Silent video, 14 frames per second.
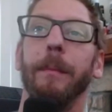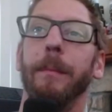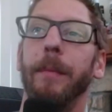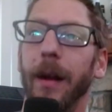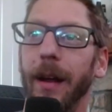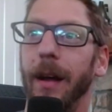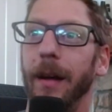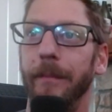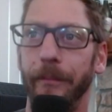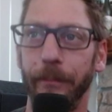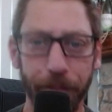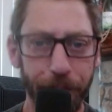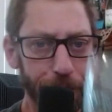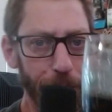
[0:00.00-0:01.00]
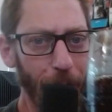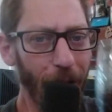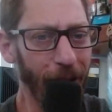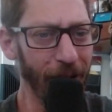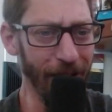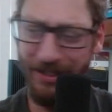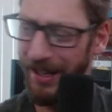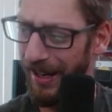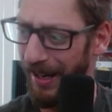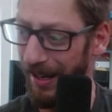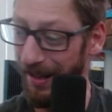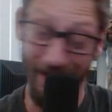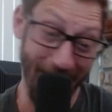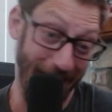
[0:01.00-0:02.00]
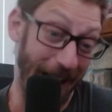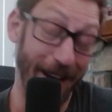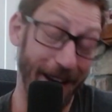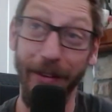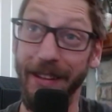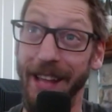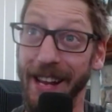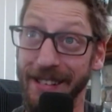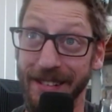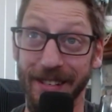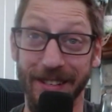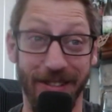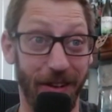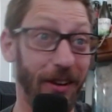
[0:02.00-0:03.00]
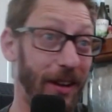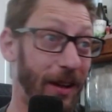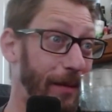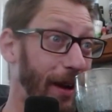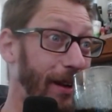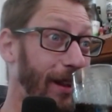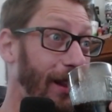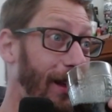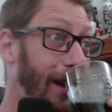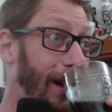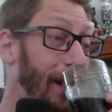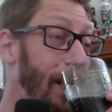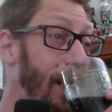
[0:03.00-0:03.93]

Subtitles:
But it's kind of a tasty soda, I'm not going to lie.